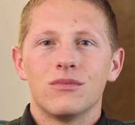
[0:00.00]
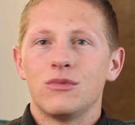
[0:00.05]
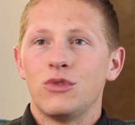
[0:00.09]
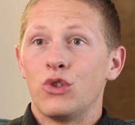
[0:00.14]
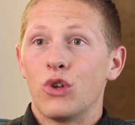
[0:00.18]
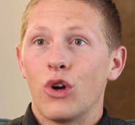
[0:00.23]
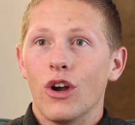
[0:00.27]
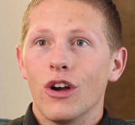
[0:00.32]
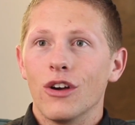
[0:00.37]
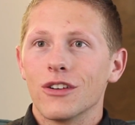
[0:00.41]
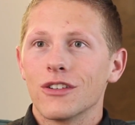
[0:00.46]

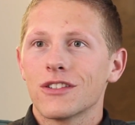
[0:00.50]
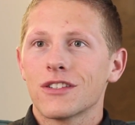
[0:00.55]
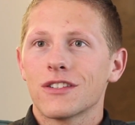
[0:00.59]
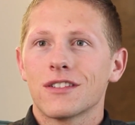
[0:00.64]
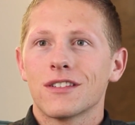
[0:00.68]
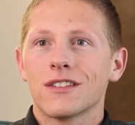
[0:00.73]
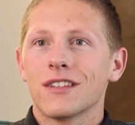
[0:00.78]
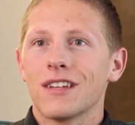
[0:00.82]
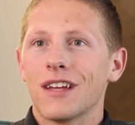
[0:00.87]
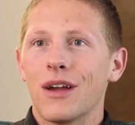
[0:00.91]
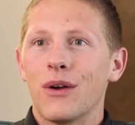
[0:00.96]

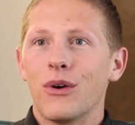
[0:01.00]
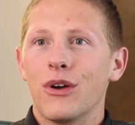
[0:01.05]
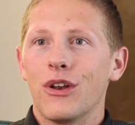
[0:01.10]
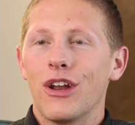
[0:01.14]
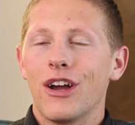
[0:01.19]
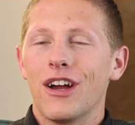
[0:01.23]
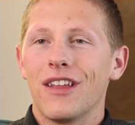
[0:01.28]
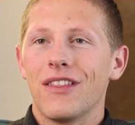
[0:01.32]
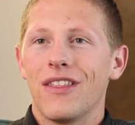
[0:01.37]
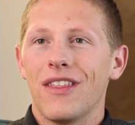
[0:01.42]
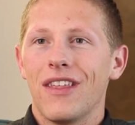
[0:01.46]
drunks and
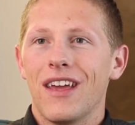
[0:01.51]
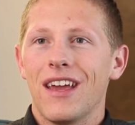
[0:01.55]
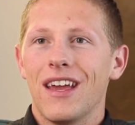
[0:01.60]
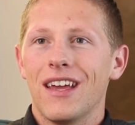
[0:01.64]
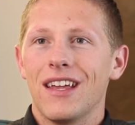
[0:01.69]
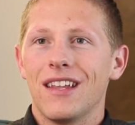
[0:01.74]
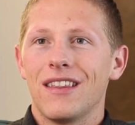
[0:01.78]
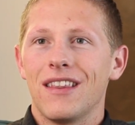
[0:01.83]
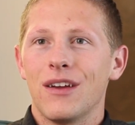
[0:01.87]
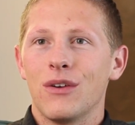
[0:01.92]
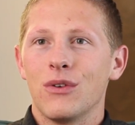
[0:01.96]
whatnot
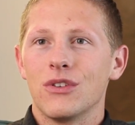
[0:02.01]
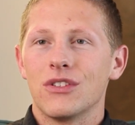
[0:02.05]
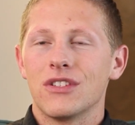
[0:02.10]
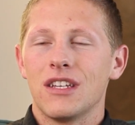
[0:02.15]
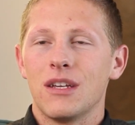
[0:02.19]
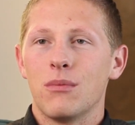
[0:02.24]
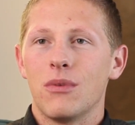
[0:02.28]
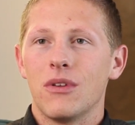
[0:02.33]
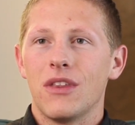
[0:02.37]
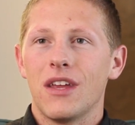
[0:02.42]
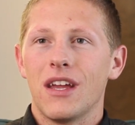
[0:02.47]
that we
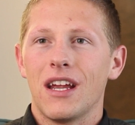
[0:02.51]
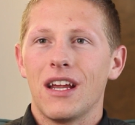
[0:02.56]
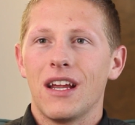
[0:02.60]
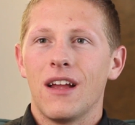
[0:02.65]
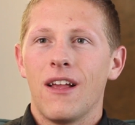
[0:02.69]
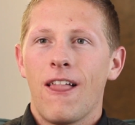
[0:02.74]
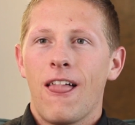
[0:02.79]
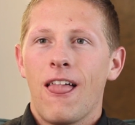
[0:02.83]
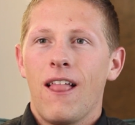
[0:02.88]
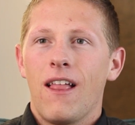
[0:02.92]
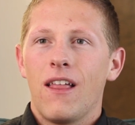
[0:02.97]
see, but
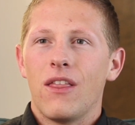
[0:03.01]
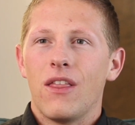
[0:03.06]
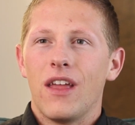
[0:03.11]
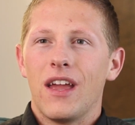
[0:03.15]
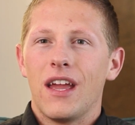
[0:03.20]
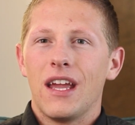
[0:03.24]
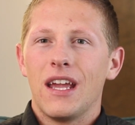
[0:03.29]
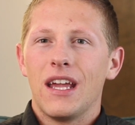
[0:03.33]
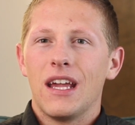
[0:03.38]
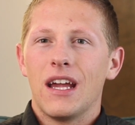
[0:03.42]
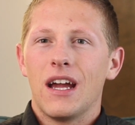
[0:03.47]

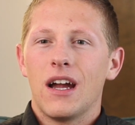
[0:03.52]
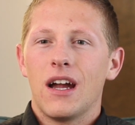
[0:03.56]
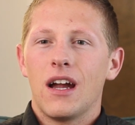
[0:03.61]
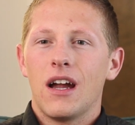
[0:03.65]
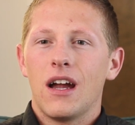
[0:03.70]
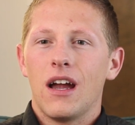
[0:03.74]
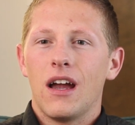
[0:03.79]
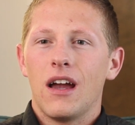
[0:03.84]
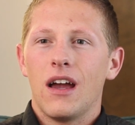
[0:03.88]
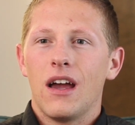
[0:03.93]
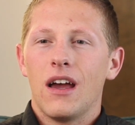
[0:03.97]
they
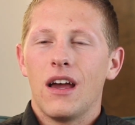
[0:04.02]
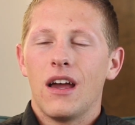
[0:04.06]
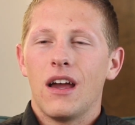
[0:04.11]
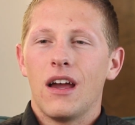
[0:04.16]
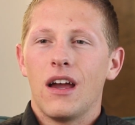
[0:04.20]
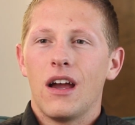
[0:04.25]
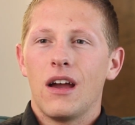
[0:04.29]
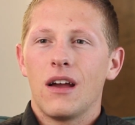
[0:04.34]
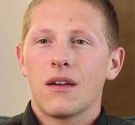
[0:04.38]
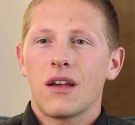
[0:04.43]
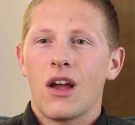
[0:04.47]

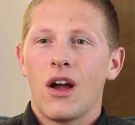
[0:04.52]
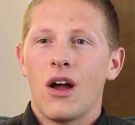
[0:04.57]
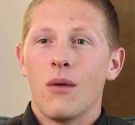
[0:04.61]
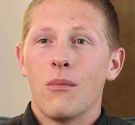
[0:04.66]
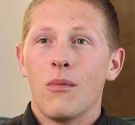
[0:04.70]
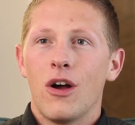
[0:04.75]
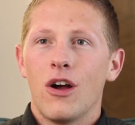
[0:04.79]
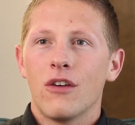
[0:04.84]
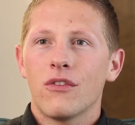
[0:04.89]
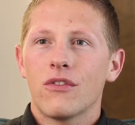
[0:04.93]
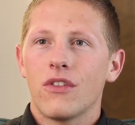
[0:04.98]

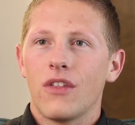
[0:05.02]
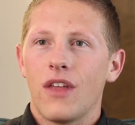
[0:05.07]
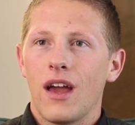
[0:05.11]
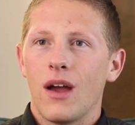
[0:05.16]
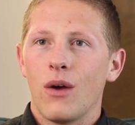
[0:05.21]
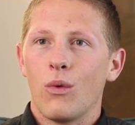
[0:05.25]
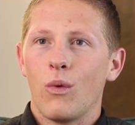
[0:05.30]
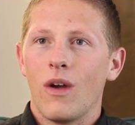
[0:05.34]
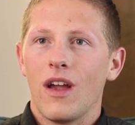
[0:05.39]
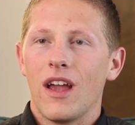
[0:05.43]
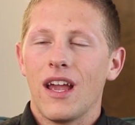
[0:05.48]
come off
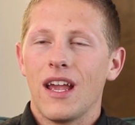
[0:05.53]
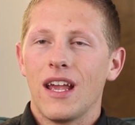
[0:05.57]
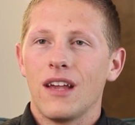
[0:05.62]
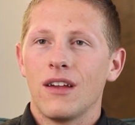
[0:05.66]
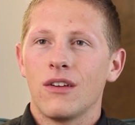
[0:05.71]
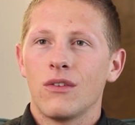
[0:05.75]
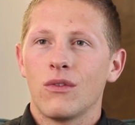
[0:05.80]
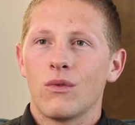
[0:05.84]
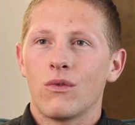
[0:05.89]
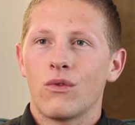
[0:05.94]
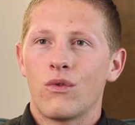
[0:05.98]
that
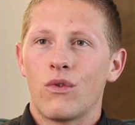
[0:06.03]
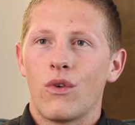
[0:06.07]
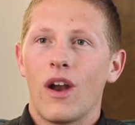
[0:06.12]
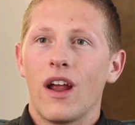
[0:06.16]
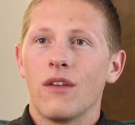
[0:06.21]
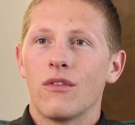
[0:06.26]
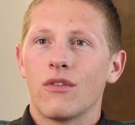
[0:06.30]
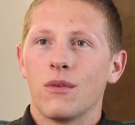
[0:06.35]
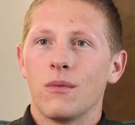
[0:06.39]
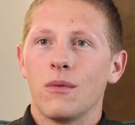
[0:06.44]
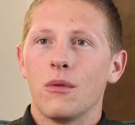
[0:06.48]
way
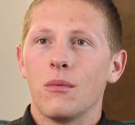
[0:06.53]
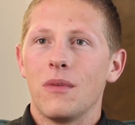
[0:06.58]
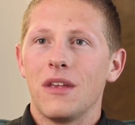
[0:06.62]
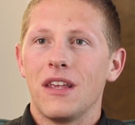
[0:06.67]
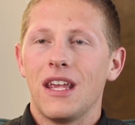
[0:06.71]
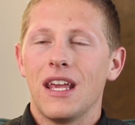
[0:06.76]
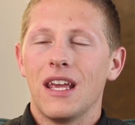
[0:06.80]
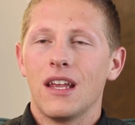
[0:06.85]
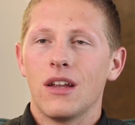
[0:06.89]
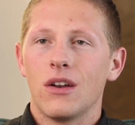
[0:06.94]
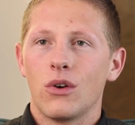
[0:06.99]
right from the
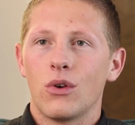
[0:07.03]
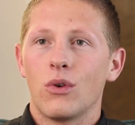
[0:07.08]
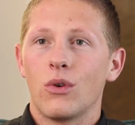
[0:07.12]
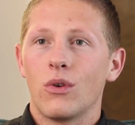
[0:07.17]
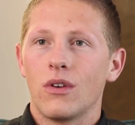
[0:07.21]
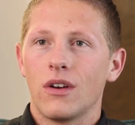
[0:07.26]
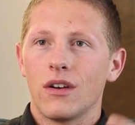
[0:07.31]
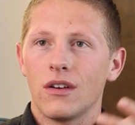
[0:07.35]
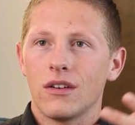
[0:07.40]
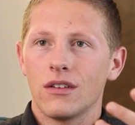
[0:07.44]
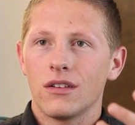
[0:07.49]
beginning,
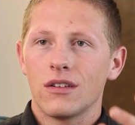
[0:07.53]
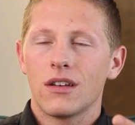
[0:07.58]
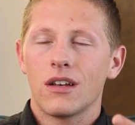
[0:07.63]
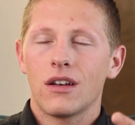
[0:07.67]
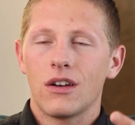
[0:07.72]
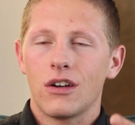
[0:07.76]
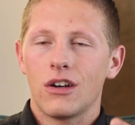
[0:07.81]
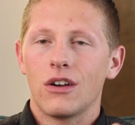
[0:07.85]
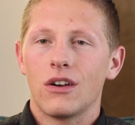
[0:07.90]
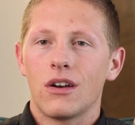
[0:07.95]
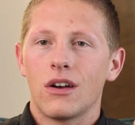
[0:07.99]

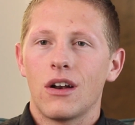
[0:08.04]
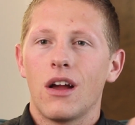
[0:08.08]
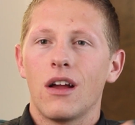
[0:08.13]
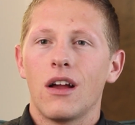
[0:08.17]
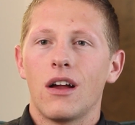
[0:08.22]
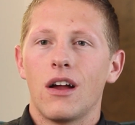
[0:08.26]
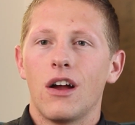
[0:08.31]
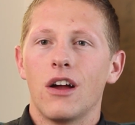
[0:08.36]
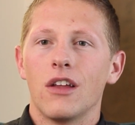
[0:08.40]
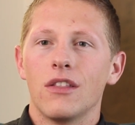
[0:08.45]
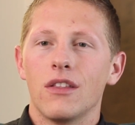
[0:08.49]
or
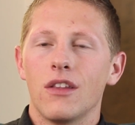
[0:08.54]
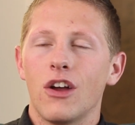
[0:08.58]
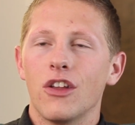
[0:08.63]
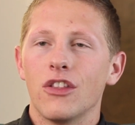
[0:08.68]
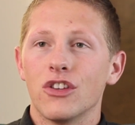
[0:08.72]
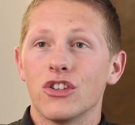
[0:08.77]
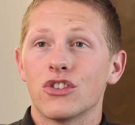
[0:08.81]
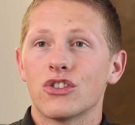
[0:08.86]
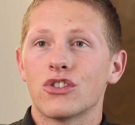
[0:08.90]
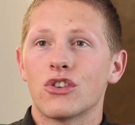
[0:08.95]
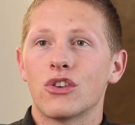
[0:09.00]

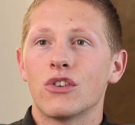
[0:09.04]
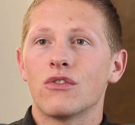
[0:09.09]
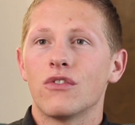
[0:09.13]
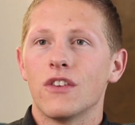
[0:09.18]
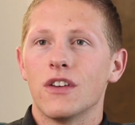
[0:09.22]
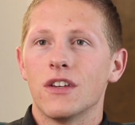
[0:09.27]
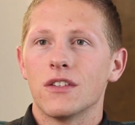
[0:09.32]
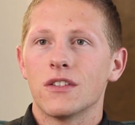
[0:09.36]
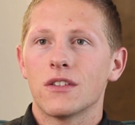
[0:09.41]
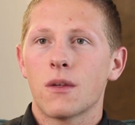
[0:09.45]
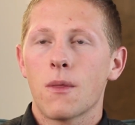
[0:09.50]
on the
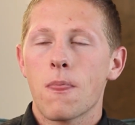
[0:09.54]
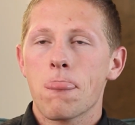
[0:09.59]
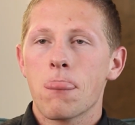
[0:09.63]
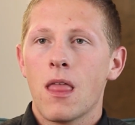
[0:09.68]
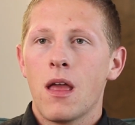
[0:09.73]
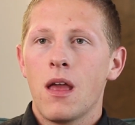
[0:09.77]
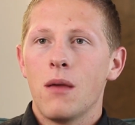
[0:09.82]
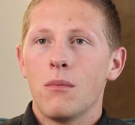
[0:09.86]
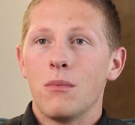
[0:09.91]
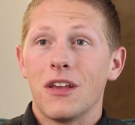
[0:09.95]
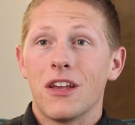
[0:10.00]
surface,
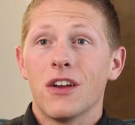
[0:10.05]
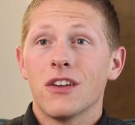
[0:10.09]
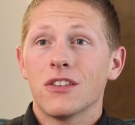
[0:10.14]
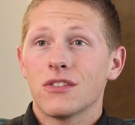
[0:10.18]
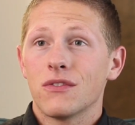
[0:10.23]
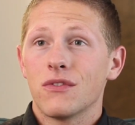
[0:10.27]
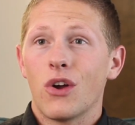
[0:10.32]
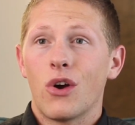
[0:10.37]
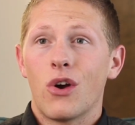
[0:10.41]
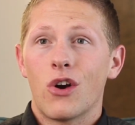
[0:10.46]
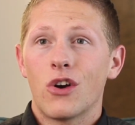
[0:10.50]
because
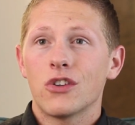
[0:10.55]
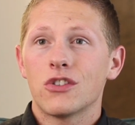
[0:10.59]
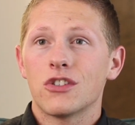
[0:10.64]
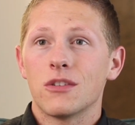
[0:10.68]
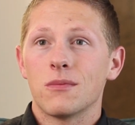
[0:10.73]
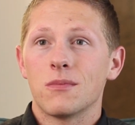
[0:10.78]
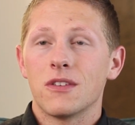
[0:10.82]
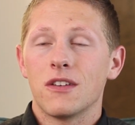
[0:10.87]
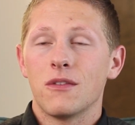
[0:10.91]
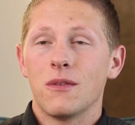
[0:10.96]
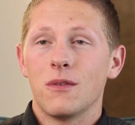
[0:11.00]
of the
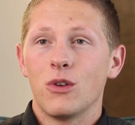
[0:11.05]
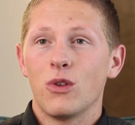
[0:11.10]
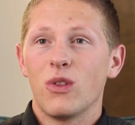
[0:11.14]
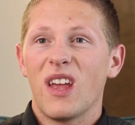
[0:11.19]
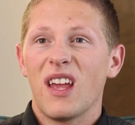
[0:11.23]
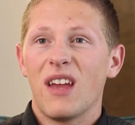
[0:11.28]
hardships they've endured.